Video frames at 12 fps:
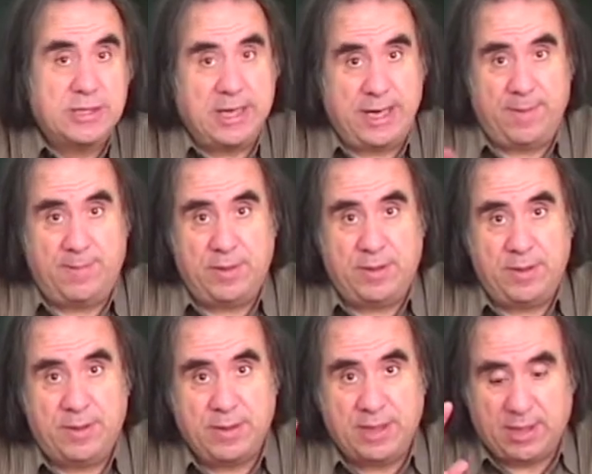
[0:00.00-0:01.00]
Gambit
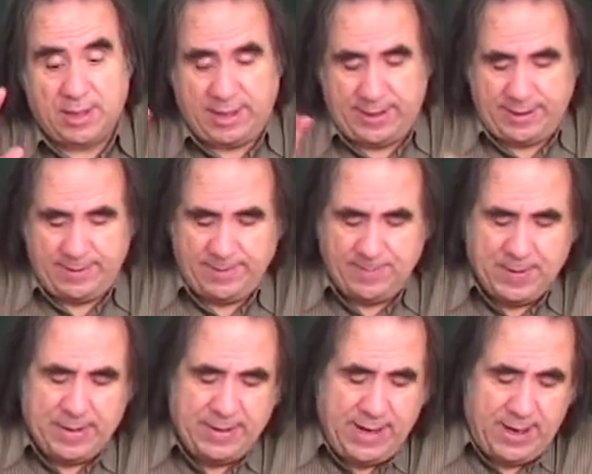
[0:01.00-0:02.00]
declined.
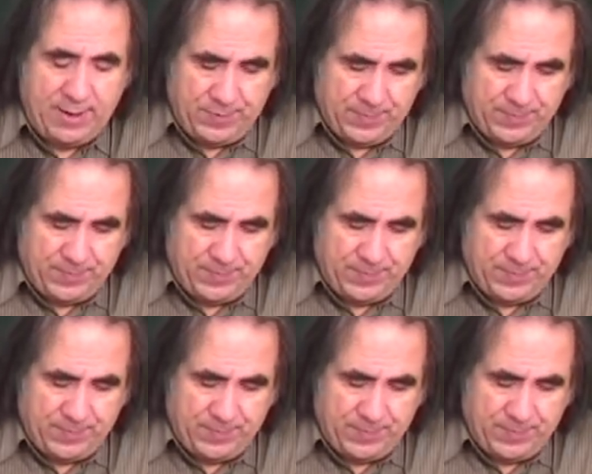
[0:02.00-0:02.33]
Now,